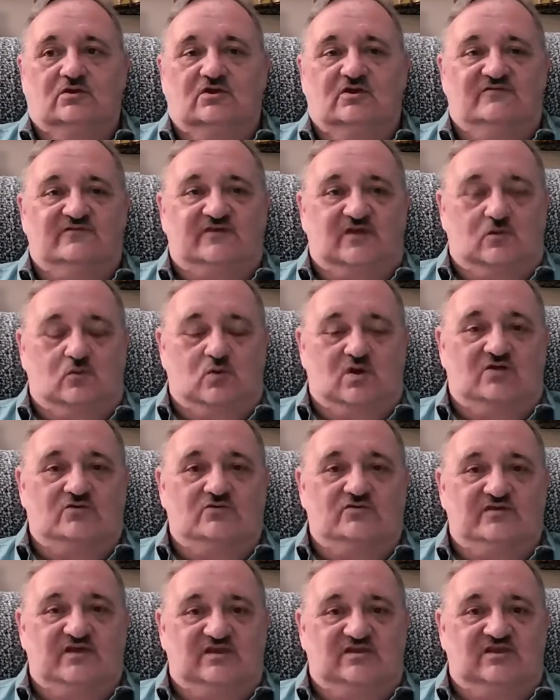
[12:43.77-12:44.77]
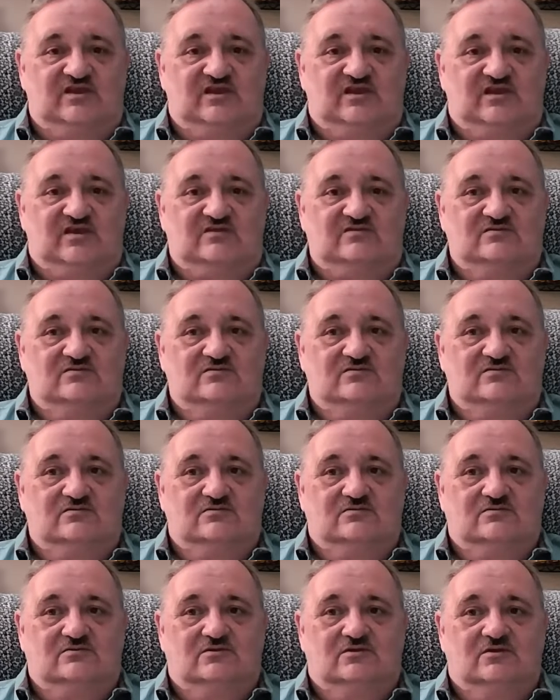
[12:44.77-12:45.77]
If they want to, they can.
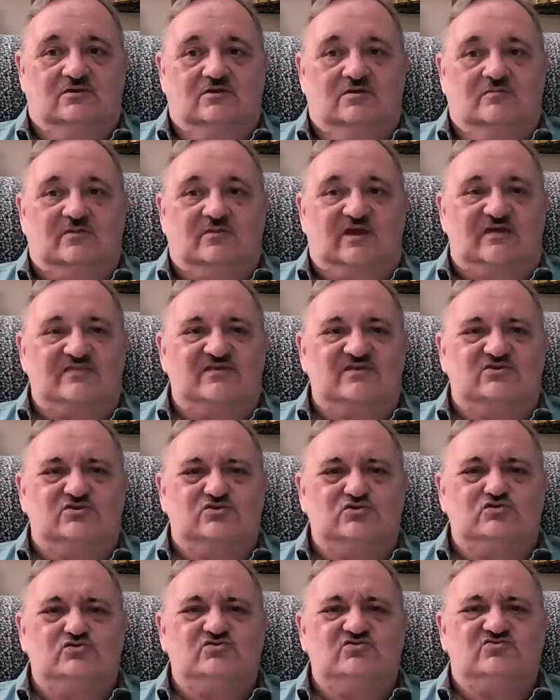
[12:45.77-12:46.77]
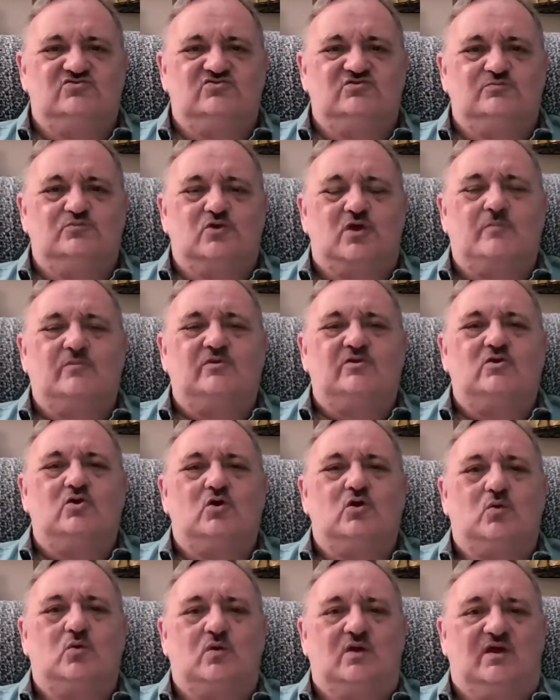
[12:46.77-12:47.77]
But I think unions should probably
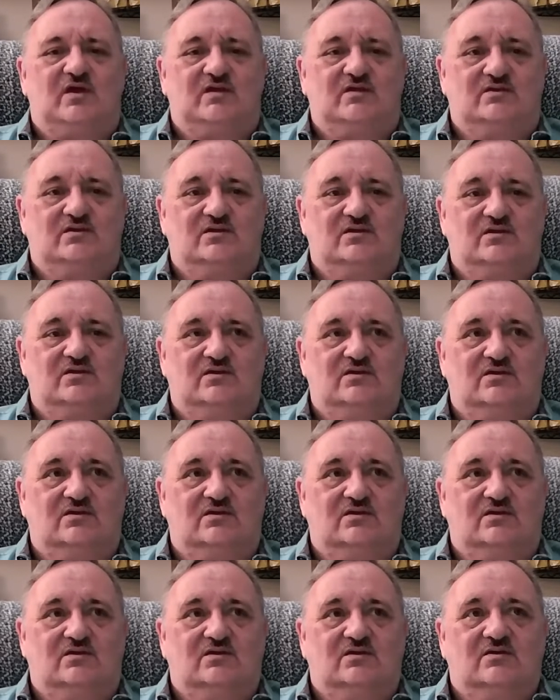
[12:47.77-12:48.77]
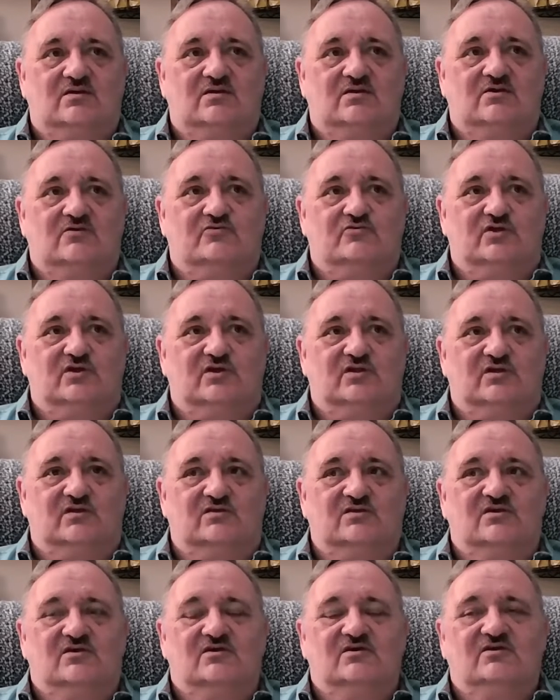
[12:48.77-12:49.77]
go away,
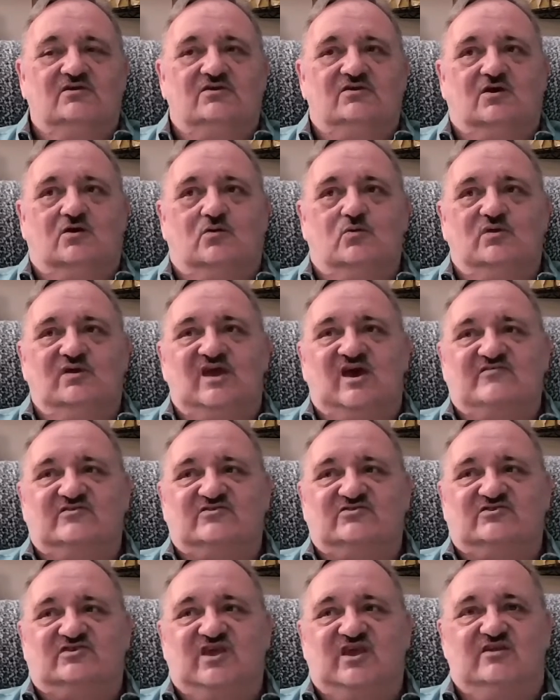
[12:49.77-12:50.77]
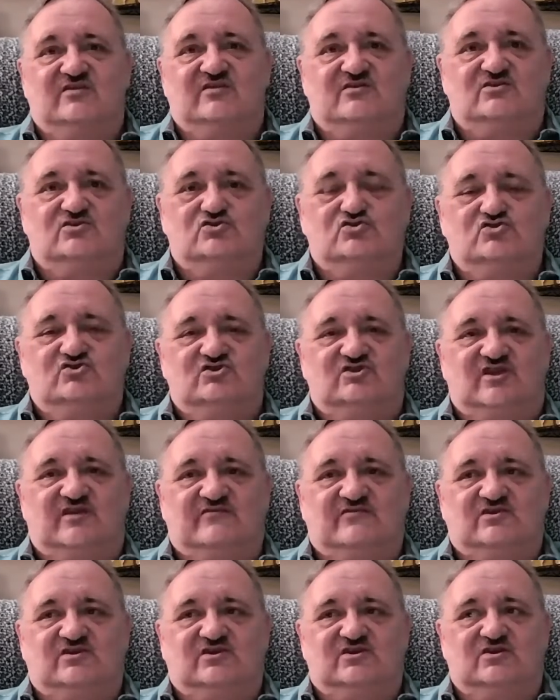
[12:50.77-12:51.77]
really. We have a State of the Union
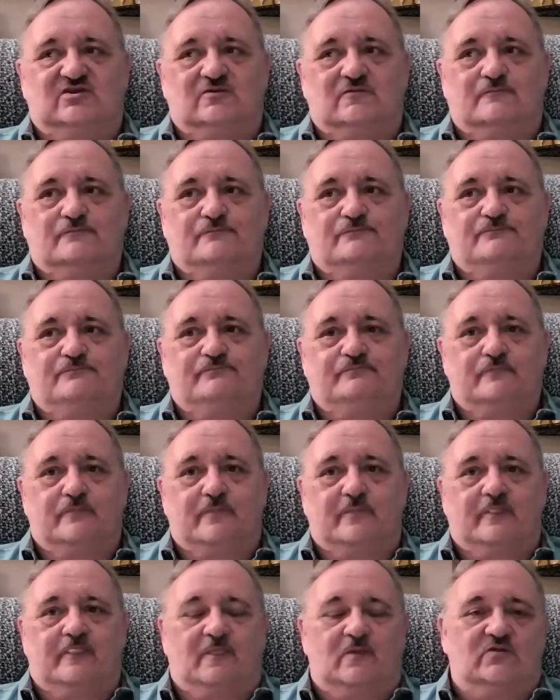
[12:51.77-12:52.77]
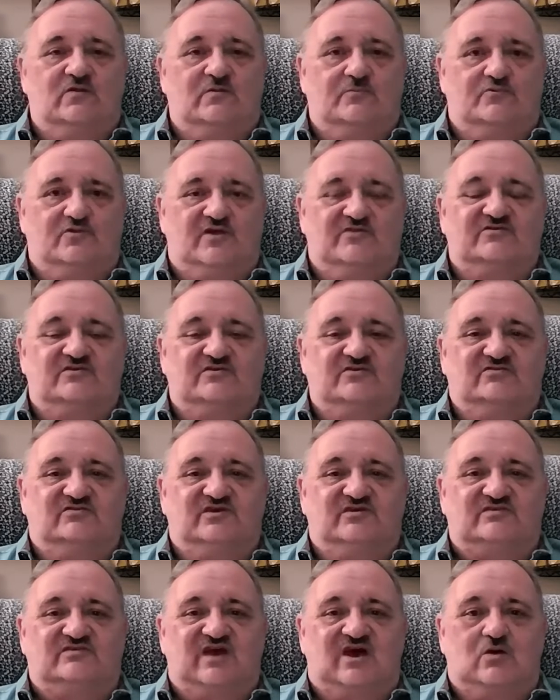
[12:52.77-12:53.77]
every year. The president
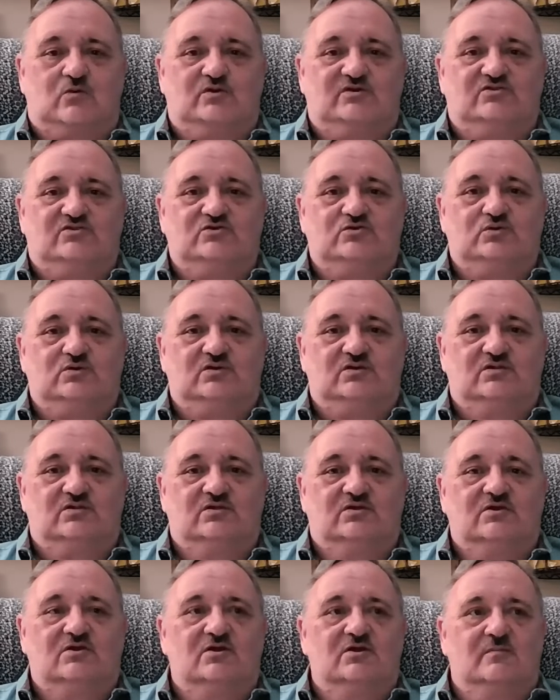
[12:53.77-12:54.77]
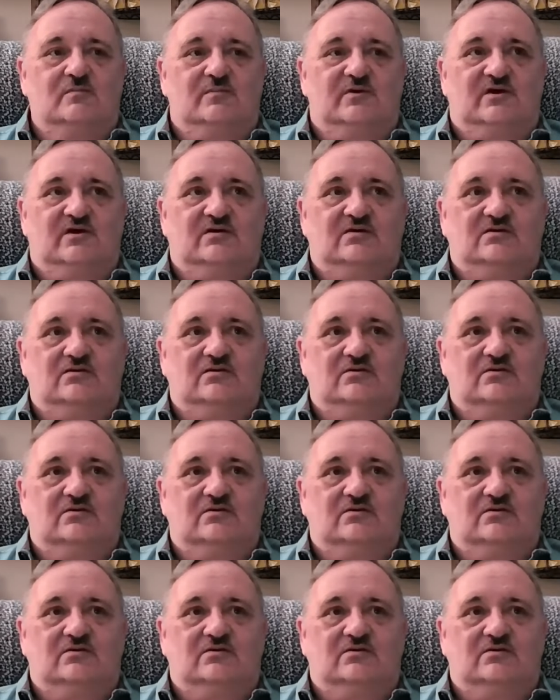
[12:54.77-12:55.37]
says how we're doing. But,